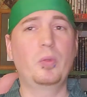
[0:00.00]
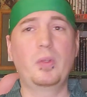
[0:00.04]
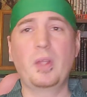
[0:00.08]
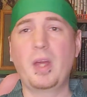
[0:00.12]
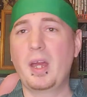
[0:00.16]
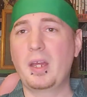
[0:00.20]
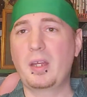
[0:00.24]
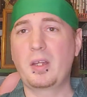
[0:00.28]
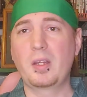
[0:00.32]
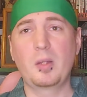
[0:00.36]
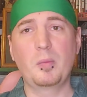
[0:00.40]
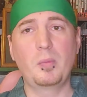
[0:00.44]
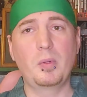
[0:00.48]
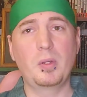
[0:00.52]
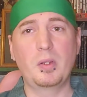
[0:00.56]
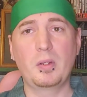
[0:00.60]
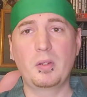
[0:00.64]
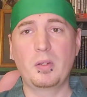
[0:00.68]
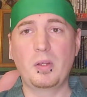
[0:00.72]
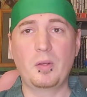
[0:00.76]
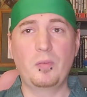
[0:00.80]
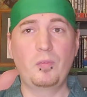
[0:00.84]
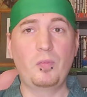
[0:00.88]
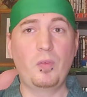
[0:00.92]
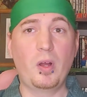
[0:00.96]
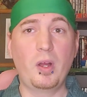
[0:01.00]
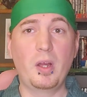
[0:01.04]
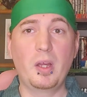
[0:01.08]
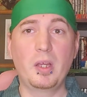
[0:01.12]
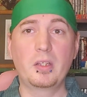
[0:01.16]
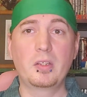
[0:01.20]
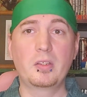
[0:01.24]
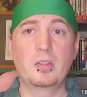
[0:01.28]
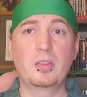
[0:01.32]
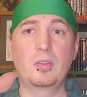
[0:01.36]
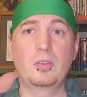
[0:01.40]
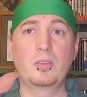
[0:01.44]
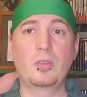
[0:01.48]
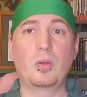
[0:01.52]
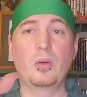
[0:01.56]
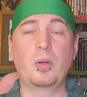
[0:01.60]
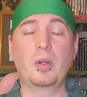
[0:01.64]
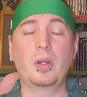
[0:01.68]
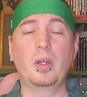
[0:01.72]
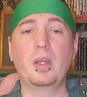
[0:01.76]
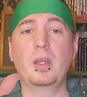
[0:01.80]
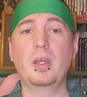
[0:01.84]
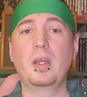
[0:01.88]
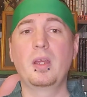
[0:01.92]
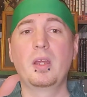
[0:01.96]
That could have been a fine
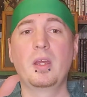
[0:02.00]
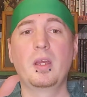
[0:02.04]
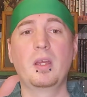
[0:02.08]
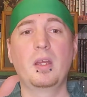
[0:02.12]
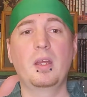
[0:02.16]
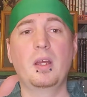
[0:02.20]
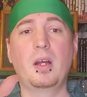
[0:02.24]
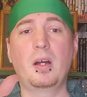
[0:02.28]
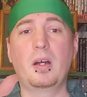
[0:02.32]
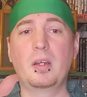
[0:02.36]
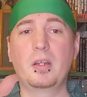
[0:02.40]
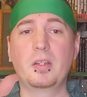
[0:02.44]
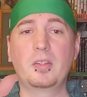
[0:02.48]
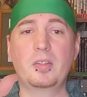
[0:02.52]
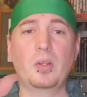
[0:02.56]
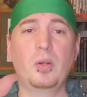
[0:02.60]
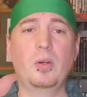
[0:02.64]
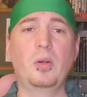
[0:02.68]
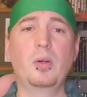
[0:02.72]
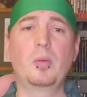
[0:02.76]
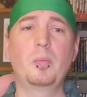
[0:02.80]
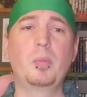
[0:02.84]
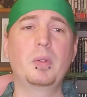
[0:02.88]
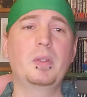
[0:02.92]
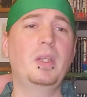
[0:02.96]
story on its own,